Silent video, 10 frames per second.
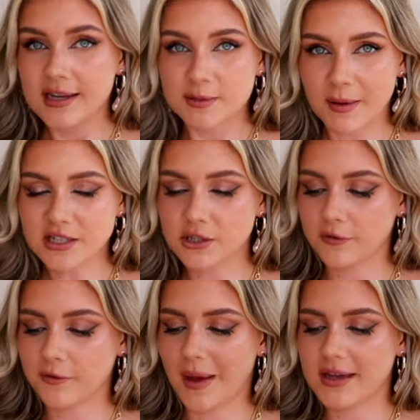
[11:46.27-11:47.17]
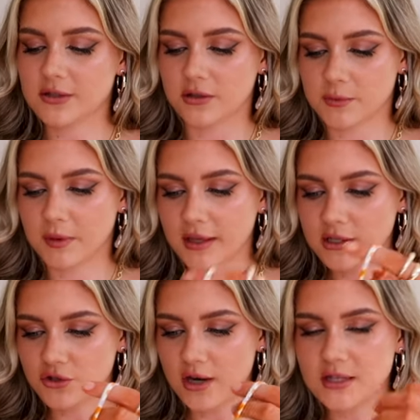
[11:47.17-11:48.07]
especially not from ASOS, but
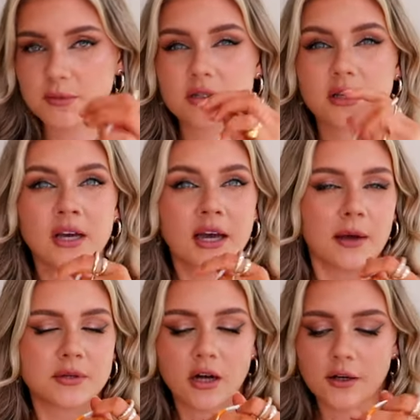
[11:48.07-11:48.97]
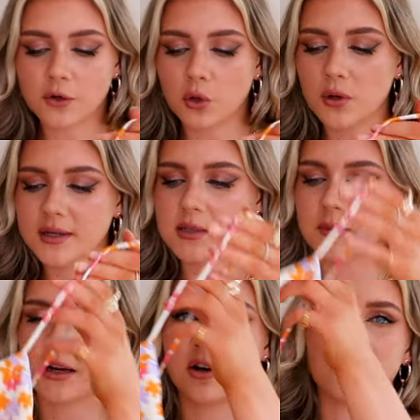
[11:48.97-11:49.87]
this dress was kind of calling to
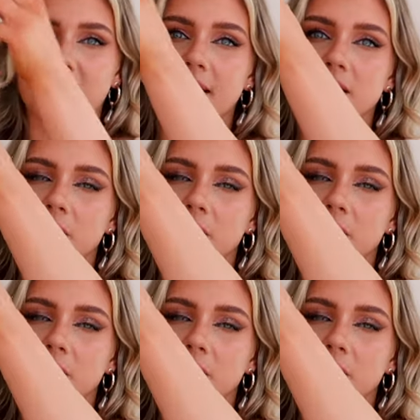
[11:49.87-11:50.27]
me a little bit.